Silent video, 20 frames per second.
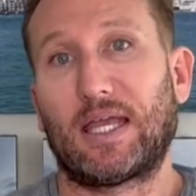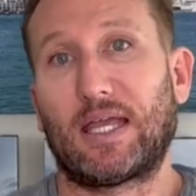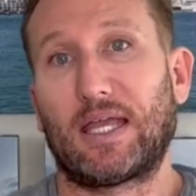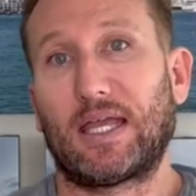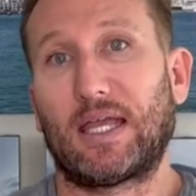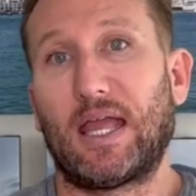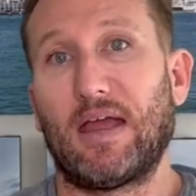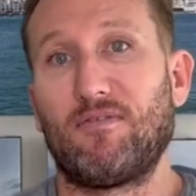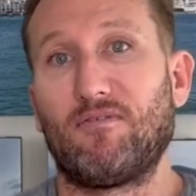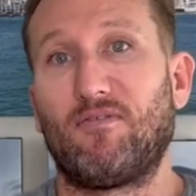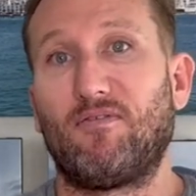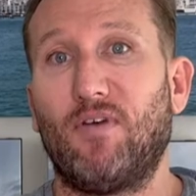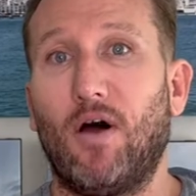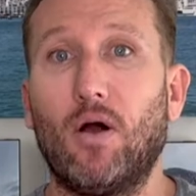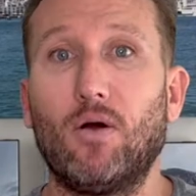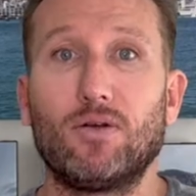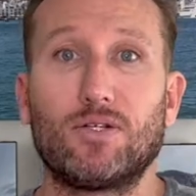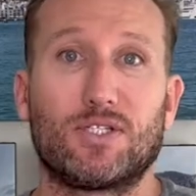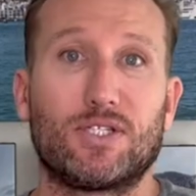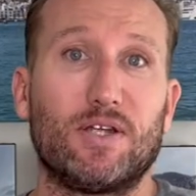can
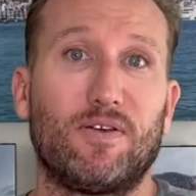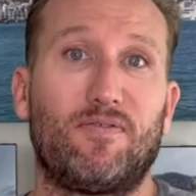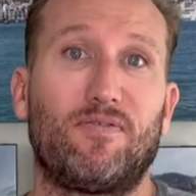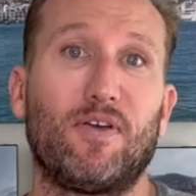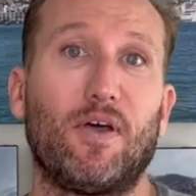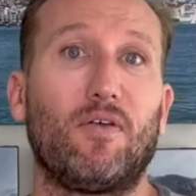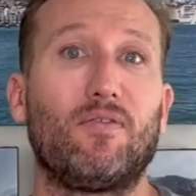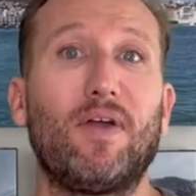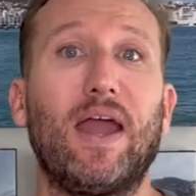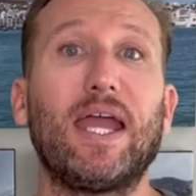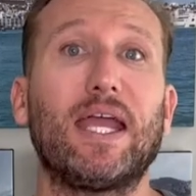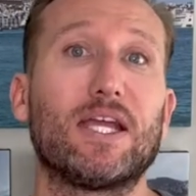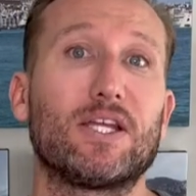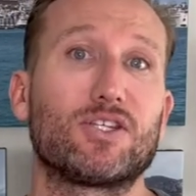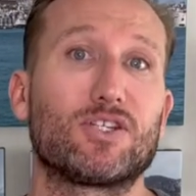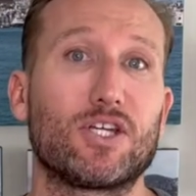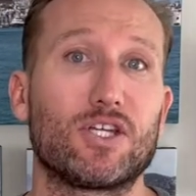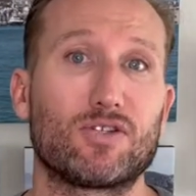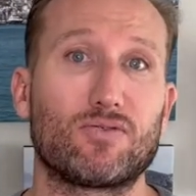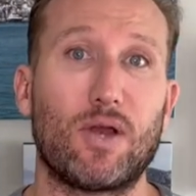vote to fill
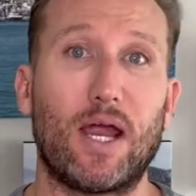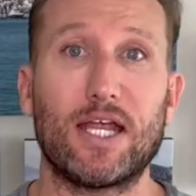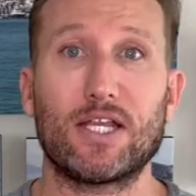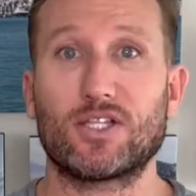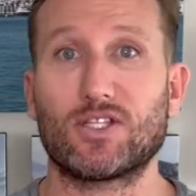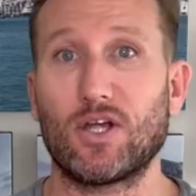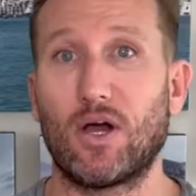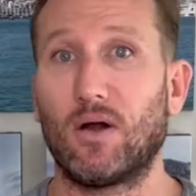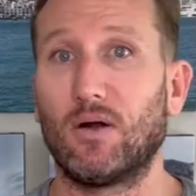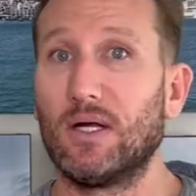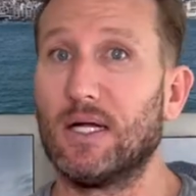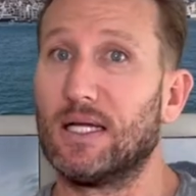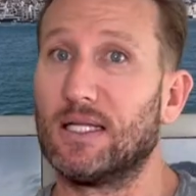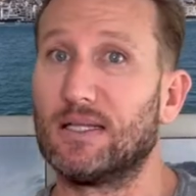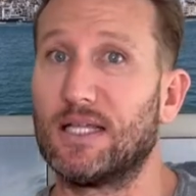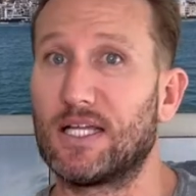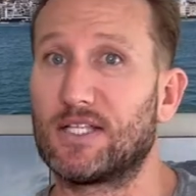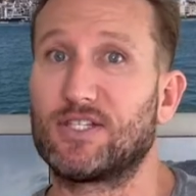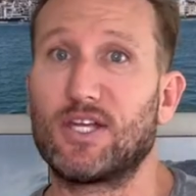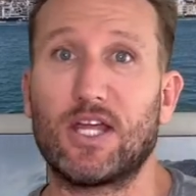vacancies, right? So
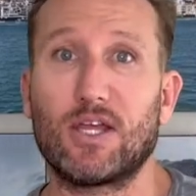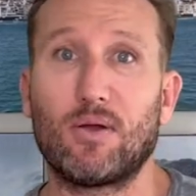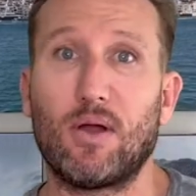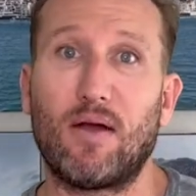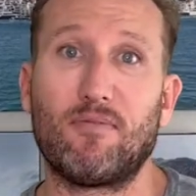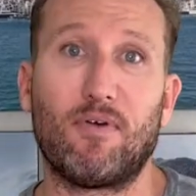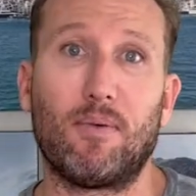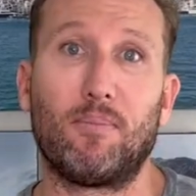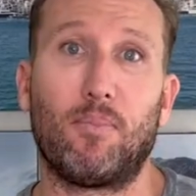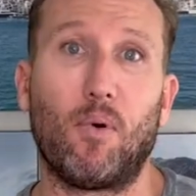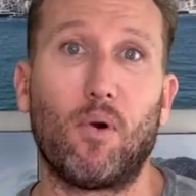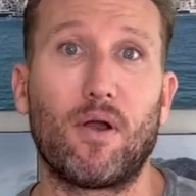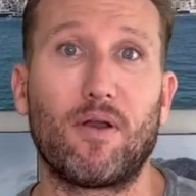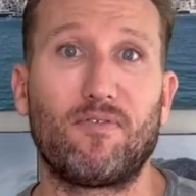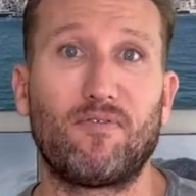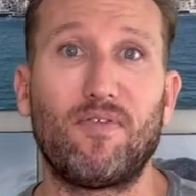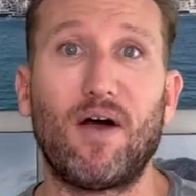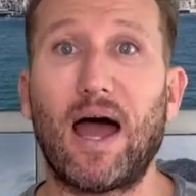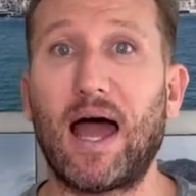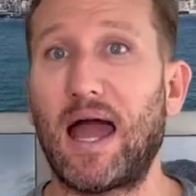let's say you have a board
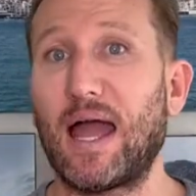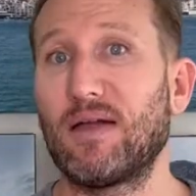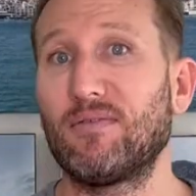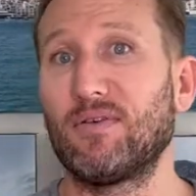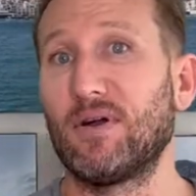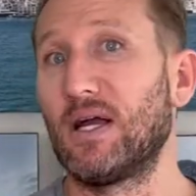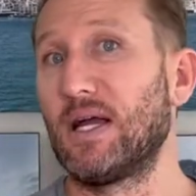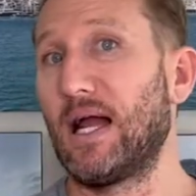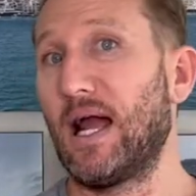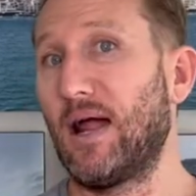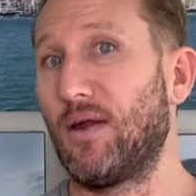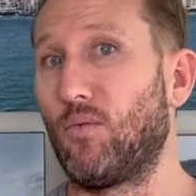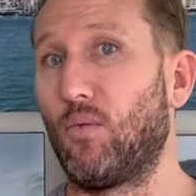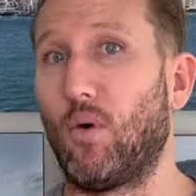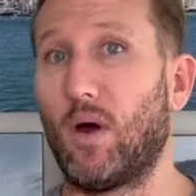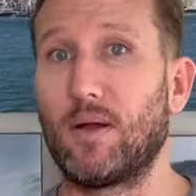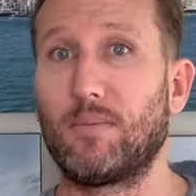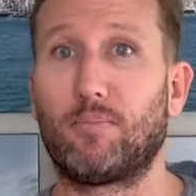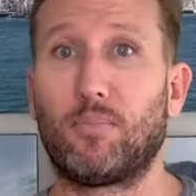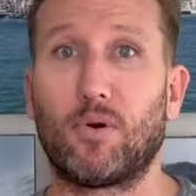of 5 and
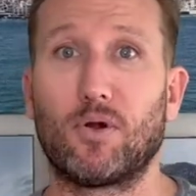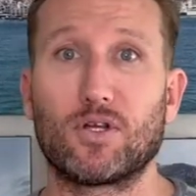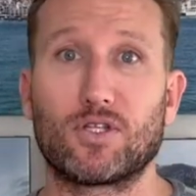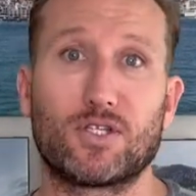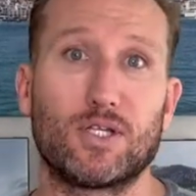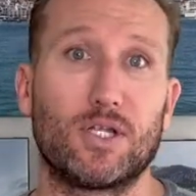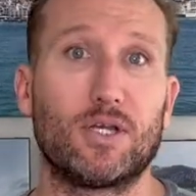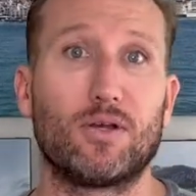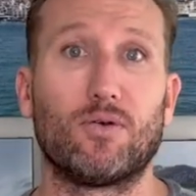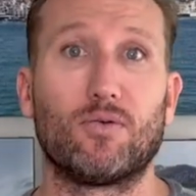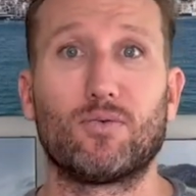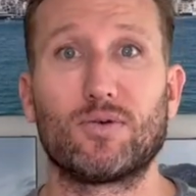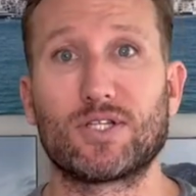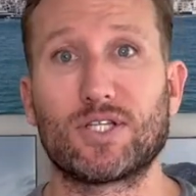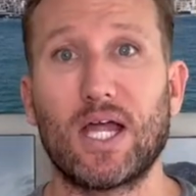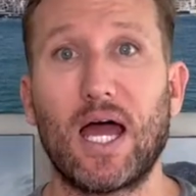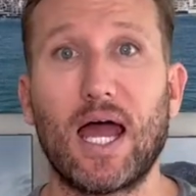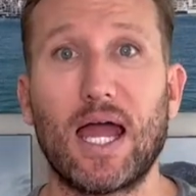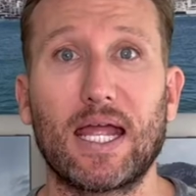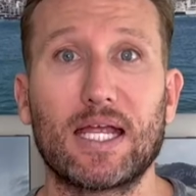one person
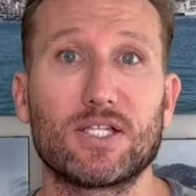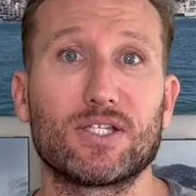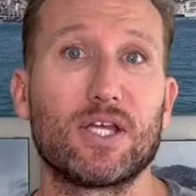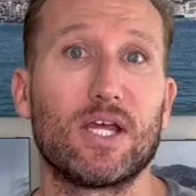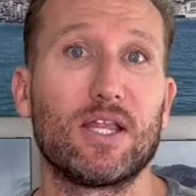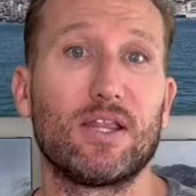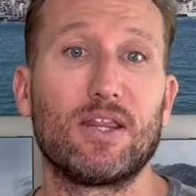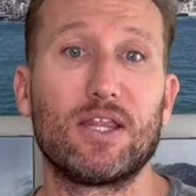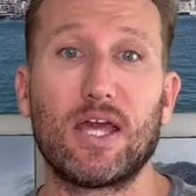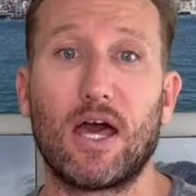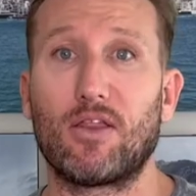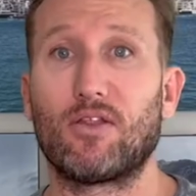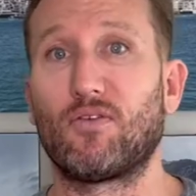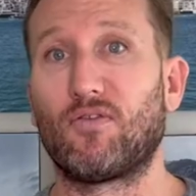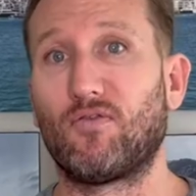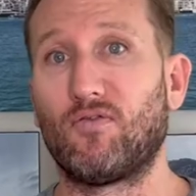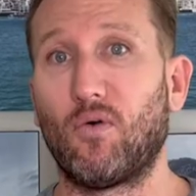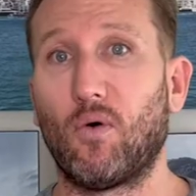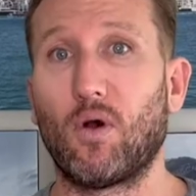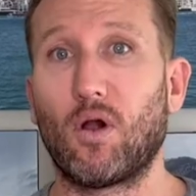resigns, the other
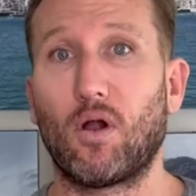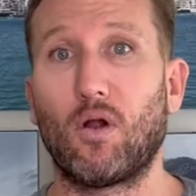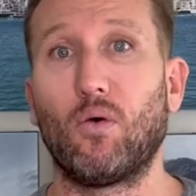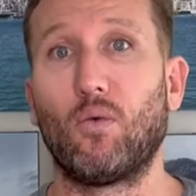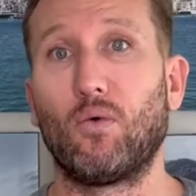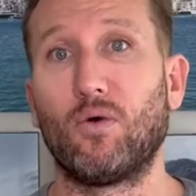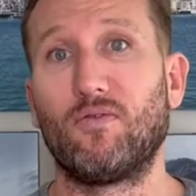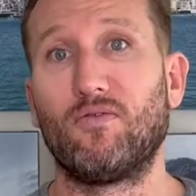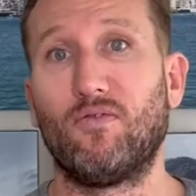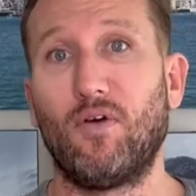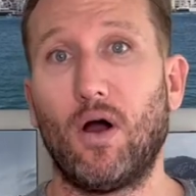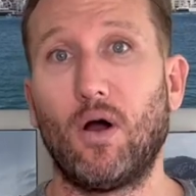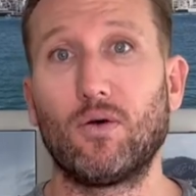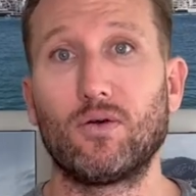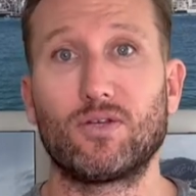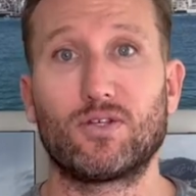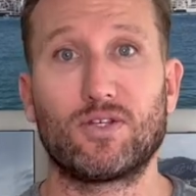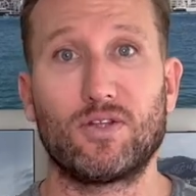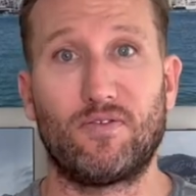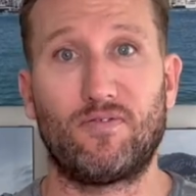4 would
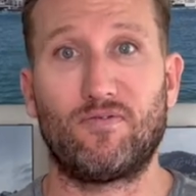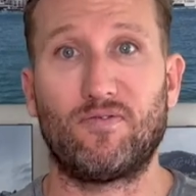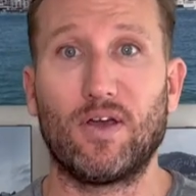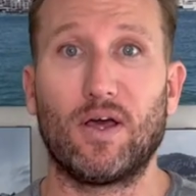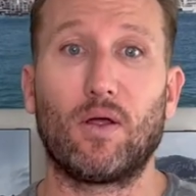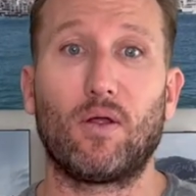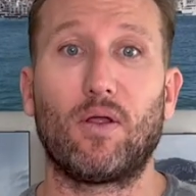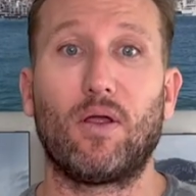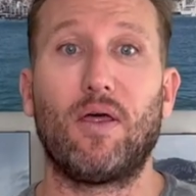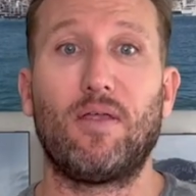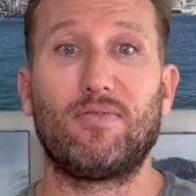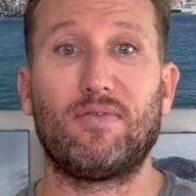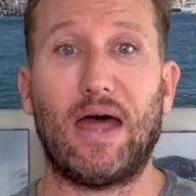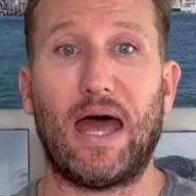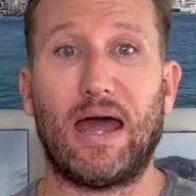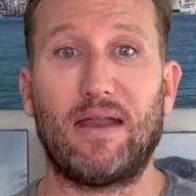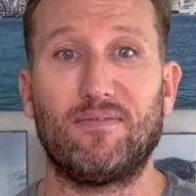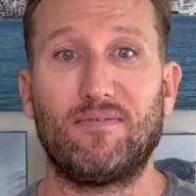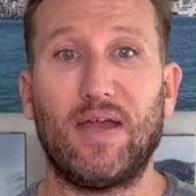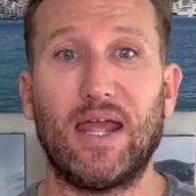vote to fill
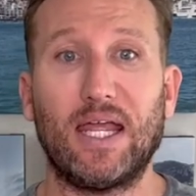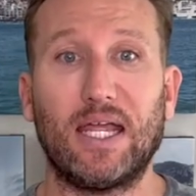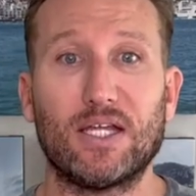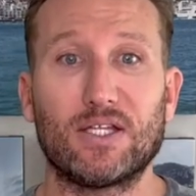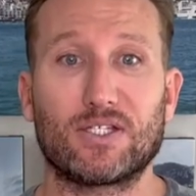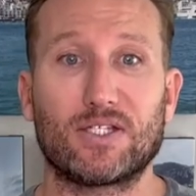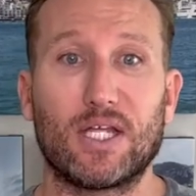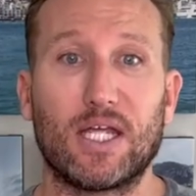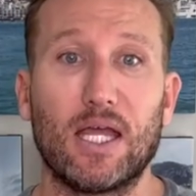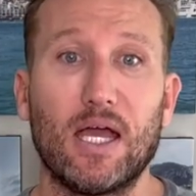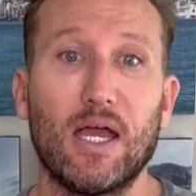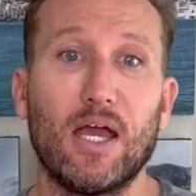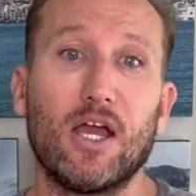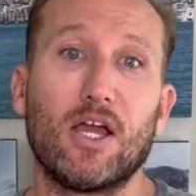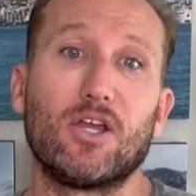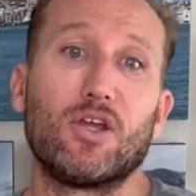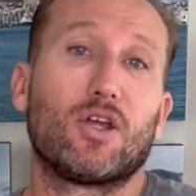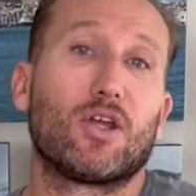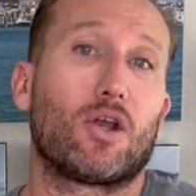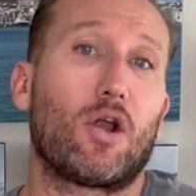that vacancy.
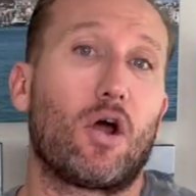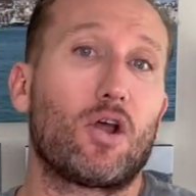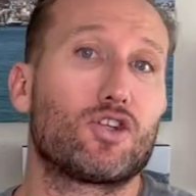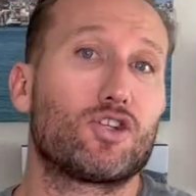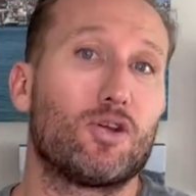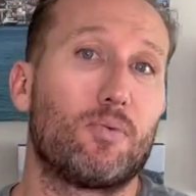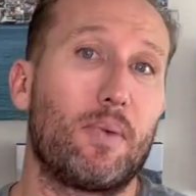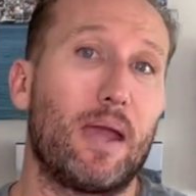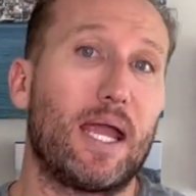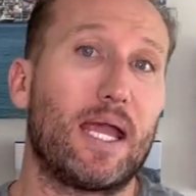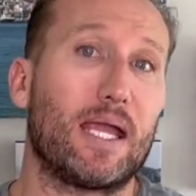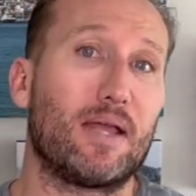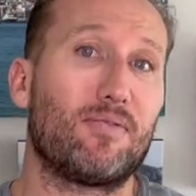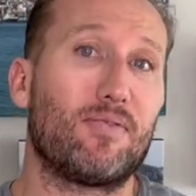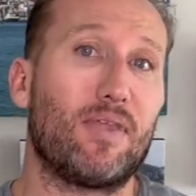You could also make it